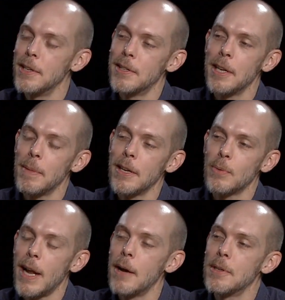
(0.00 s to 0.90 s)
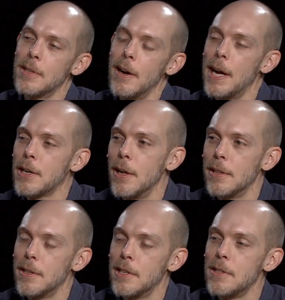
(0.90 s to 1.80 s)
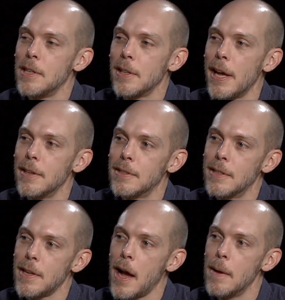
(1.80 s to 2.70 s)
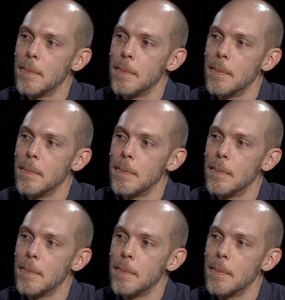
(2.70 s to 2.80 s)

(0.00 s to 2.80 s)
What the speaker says: thing because when I was there, I call it the Disneyland time.